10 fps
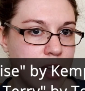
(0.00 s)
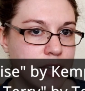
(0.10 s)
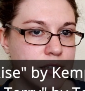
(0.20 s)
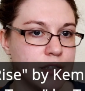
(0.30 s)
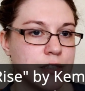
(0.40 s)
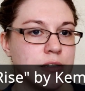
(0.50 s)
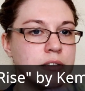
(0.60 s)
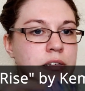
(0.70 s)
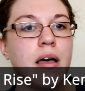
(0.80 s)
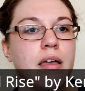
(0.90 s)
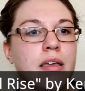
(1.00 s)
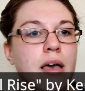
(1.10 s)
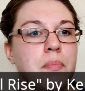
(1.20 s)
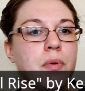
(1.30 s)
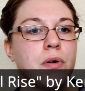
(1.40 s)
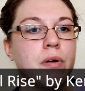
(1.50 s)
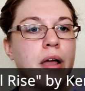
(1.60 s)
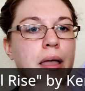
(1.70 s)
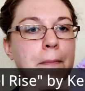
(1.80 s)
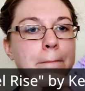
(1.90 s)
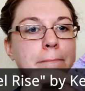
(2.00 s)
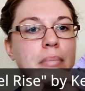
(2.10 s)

Rise by Kemper Ray,